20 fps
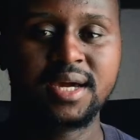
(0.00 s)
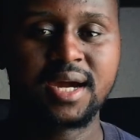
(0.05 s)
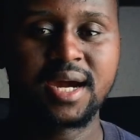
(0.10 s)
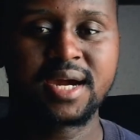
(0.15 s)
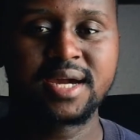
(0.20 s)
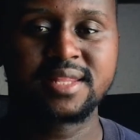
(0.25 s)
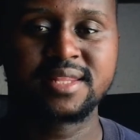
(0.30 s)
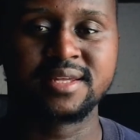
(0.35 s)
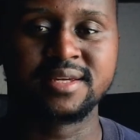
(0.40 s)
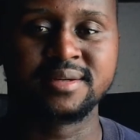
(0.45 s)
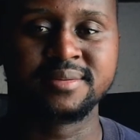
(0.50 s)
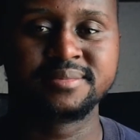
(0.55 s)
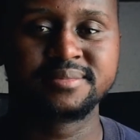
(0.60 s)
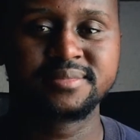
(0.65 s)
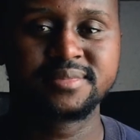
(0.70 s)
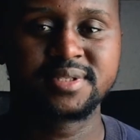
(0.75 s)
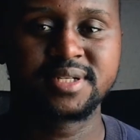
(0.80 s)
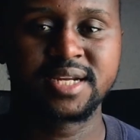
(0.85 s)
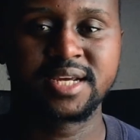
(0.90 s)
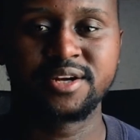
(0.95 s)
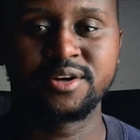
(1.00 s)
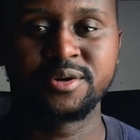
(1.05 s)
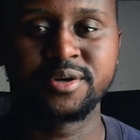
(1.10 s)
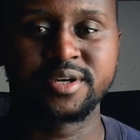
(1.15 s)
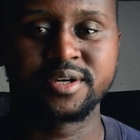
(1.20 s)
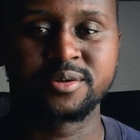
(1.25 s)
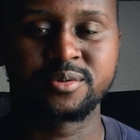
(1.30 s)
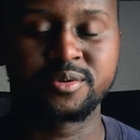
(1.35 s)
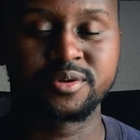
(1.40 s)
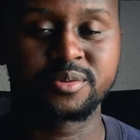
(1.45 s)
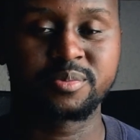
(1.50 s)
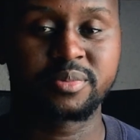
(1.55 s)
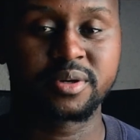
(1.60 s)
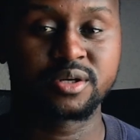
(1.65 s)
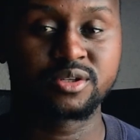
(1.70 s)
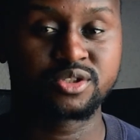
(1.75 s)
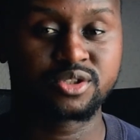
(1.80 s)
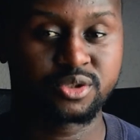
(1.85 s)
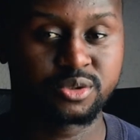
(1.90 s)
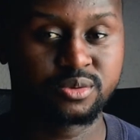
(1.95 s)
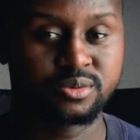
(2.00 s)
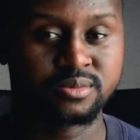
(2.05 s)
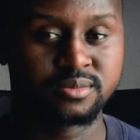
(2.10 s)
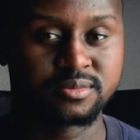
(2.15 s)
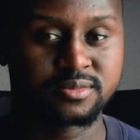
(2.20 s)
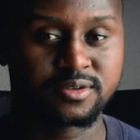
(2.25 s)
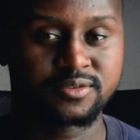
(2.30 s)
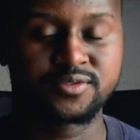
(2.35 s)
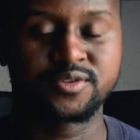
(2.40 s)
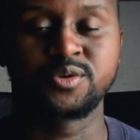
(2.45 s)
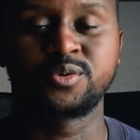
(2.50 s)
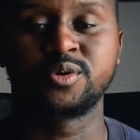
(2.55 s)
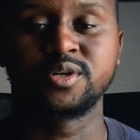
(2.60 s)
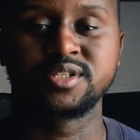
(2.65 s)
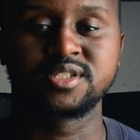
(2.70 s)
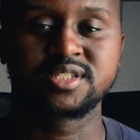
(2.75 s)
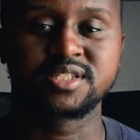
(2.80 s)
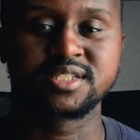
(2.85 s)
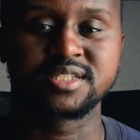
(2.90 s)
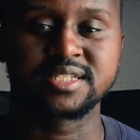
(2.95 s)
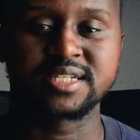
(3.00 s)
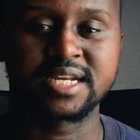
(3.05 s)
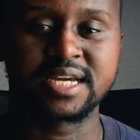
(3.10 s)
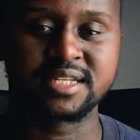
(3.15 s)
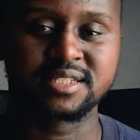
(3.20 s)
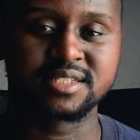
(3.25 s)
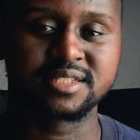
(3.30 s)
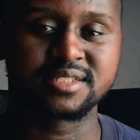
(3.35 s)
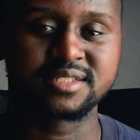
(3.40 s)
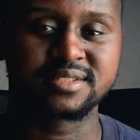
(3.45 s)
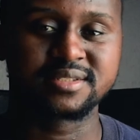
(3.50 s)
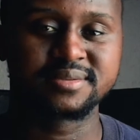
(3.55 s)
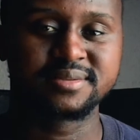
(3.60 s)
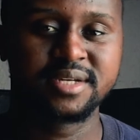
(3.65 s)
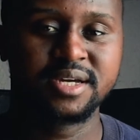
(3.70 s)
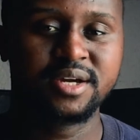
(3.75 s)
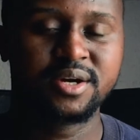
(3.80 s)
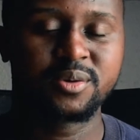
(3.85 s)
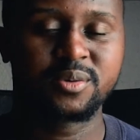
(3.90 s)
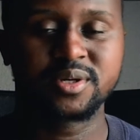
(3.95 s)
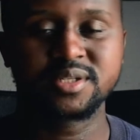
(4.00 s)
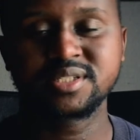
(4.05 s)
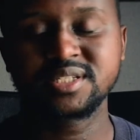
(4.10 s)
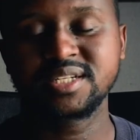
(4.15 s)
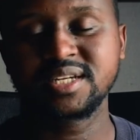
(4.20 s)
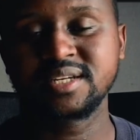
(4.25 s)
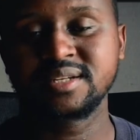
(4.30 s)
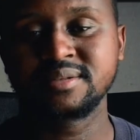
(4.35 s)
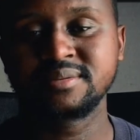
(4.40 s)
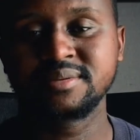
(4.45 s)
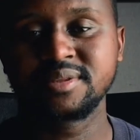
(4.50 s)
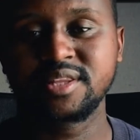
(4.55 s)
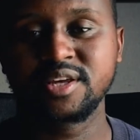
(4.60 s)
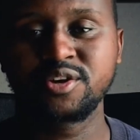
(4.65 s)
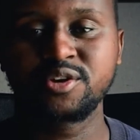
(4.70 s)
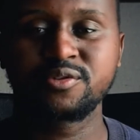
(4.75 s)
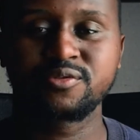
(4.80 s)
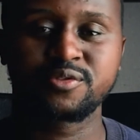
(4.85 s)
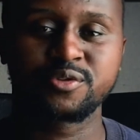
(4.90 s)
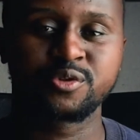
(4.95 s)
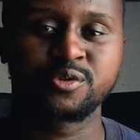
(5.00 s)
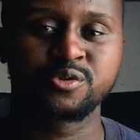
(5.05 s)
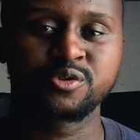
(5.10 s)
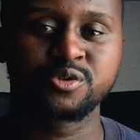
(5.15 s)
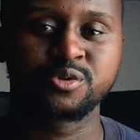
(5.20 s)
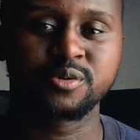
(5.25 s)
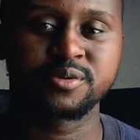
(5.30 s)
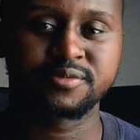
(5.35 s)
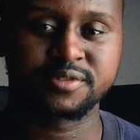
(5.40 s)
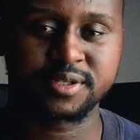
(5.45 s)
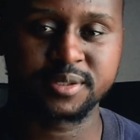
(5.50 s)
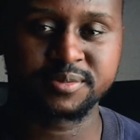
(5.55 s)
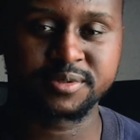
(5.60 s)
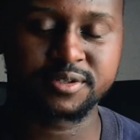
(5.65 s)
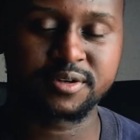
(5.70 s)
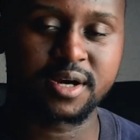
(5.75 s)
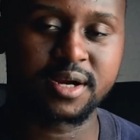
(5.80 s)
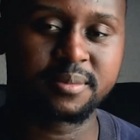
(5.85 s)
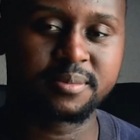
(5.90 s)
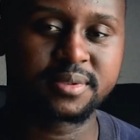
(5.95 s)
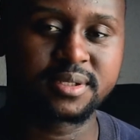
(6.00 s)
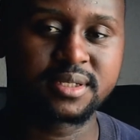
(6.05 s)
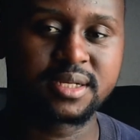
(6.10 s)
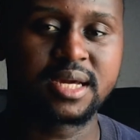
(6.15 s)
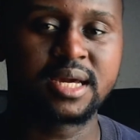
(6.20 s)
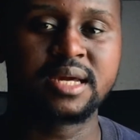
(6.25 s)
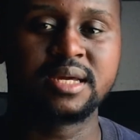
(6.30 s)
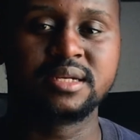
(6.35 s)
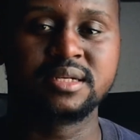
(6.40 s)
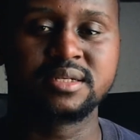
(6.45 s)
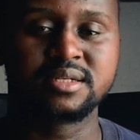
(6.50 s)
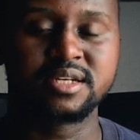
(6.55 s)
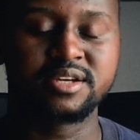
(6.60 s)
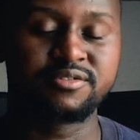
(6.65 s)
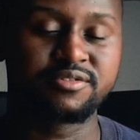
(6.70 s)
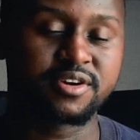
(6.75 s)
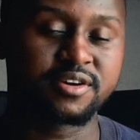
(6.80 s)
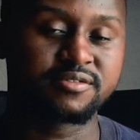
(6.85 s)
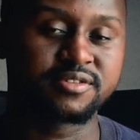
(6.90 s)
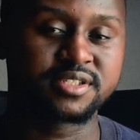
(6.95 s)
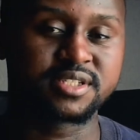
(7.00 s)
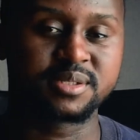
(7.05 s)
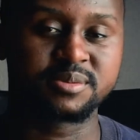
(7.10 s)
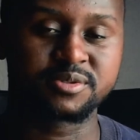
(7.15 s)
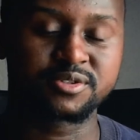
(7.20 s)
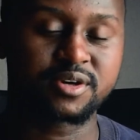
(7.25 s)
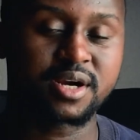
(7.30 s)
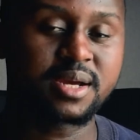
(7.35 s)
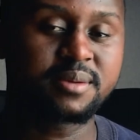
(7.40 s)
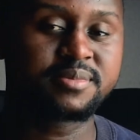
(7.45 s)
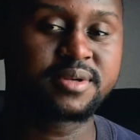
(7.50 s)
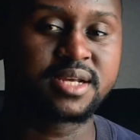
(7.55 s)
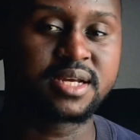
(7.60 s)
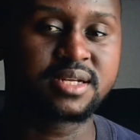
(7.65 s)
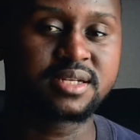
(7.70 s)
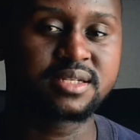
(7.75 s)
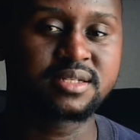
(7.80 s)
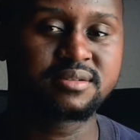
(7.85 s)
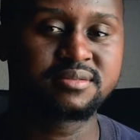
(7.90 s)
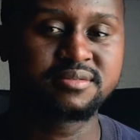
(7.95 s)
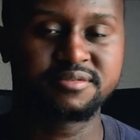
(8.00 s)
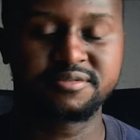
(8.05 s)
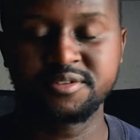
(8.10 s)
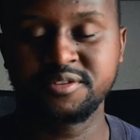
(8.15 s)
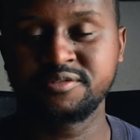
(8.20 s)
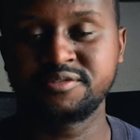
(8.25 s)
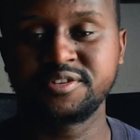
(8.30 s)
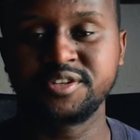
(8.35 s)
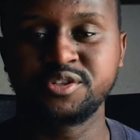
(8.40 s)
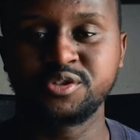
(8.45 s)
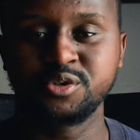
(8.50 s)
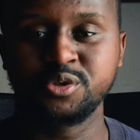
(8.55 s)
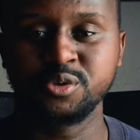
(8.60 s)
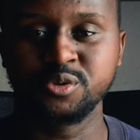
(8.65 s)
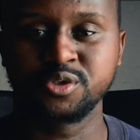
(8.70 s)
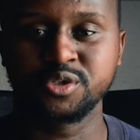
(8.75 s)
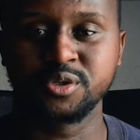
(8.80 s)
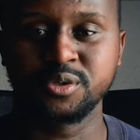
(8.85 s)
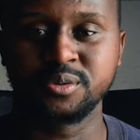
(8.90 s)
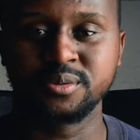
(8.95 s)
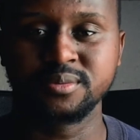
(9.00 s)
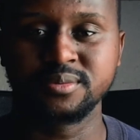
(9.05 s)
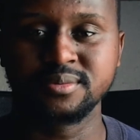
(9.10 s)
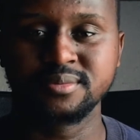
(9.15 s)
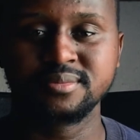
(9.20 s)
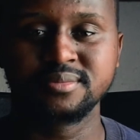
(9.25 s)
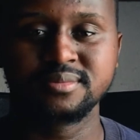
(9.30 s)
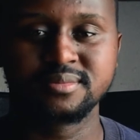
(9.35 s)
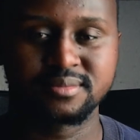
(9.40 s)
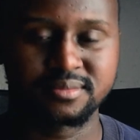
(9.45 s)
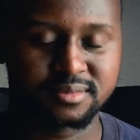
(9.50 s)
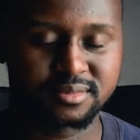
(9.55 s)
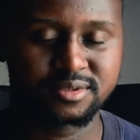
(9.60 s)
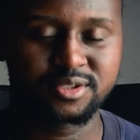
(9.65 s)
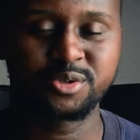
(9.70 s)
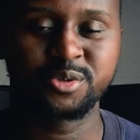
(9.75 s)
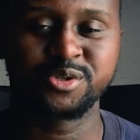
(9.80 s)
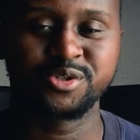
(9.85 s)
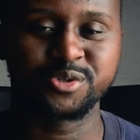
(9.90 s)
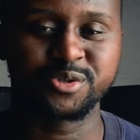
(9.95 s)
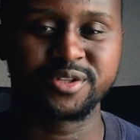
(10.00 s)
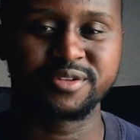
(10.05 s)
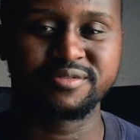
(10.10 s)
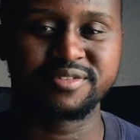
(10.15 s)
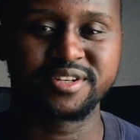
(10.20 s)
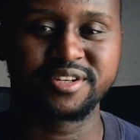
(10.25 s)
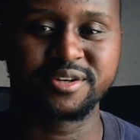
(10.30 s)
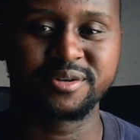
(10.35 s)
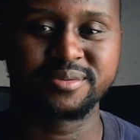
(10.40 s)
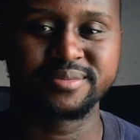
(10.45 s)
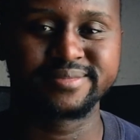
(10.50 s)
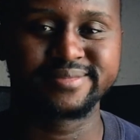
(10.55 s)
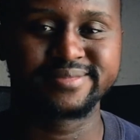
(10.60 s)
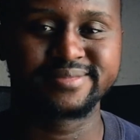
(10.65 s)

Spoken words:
Hi there, Laylow here with part 2 of the questions and answers. Once again, thank you for those who have subscribed, and if you haven't subscribed yet, feel free to do so. Do enjoy the video.